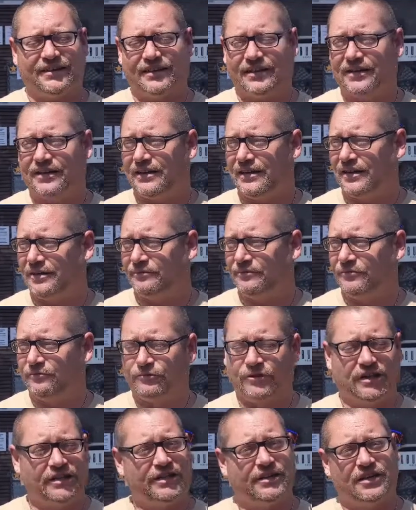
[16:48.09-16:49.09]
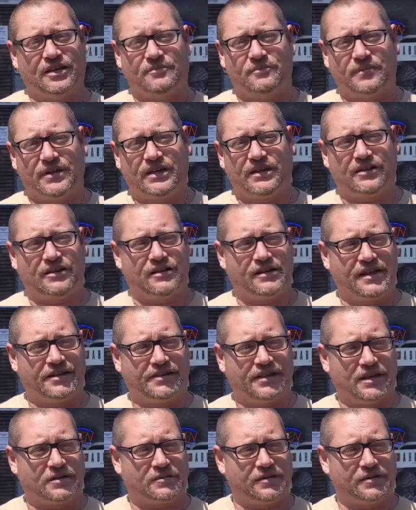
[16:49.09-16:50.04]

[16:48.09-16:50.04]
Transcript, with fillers: Um, really good meal. I think